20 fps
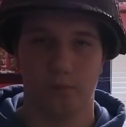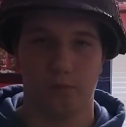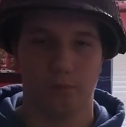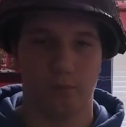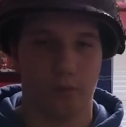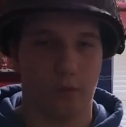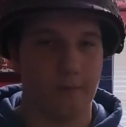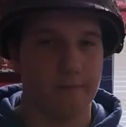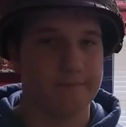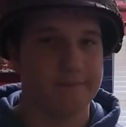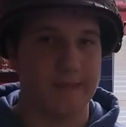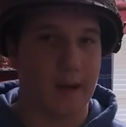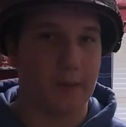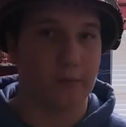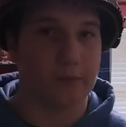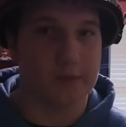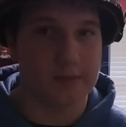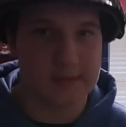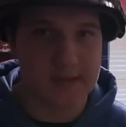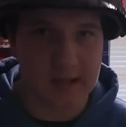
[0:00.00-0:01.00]
Well, not
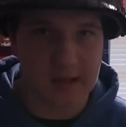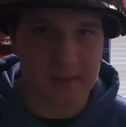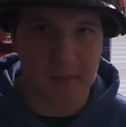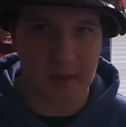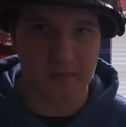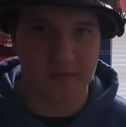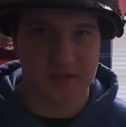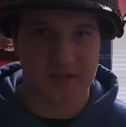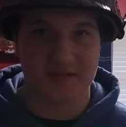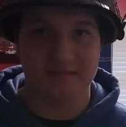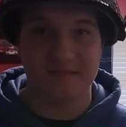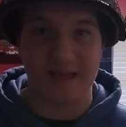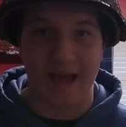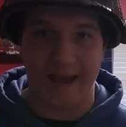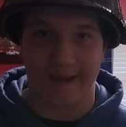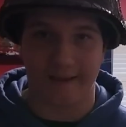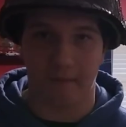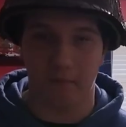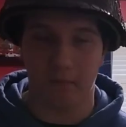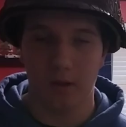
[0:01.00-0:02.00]
really take them out, just
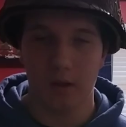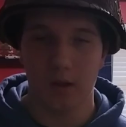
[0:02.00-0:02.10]
tag them.